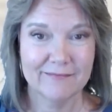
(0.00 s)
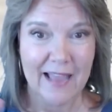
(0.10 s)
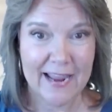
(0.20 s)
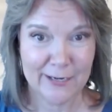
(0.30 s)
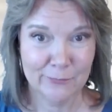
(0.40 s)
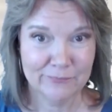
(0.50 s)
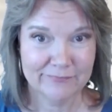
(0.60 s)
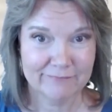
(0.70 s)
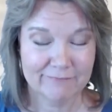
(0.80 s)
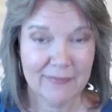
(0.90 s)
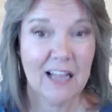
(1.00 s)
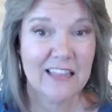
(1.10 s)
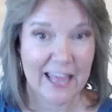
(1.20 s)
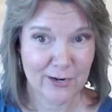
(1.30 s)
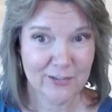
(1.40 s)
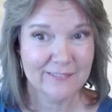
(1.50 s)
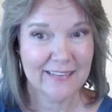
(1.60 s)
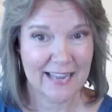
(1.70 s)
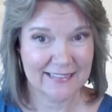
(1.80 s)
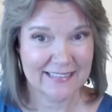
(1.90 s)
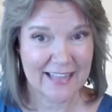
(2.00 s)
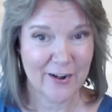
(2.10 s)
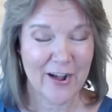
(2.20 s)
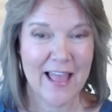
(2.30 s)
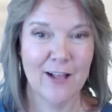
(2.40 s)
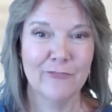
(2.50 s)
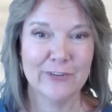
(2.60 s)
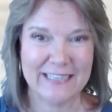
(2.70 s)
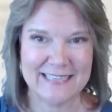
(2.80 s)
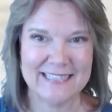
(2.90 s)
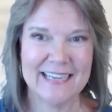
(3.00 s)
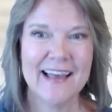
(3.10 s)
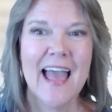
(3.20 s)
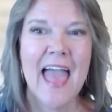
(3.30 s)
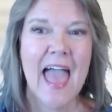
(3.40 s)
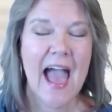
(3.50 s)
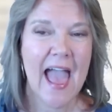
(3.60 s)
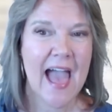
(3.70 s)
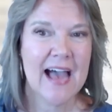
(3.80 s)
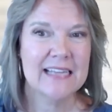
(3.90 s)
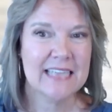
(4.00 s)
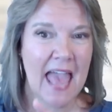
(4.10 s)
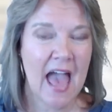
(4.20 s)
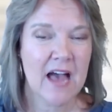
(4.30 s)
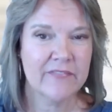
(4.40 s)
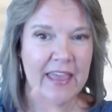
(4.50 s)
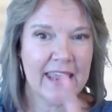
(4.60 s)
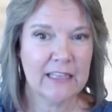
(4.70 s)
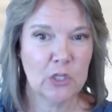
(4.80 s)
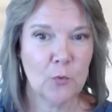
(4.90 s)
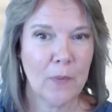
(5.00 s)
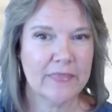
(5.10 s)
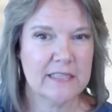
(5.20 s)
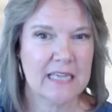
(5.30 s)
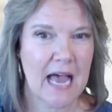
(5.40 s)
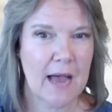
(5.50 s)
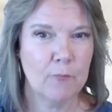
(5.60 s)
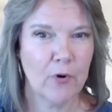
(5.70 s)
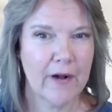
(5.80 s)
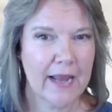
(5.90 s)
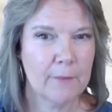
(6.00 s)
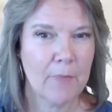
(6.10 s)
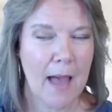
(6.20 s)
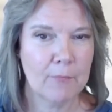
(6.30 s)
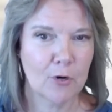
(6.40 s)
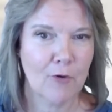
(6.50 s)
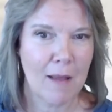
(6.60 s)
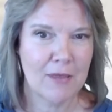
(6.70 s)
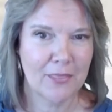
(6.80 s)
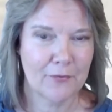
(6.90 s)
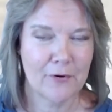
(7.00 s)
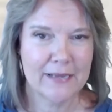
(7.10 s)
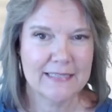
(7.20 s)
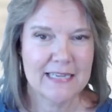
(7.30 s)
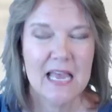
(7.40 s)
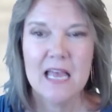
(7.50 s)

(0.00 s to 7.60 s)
item, a letter, like the letter L for Lisa, and have a loop at the top where I can pop a grommet through it.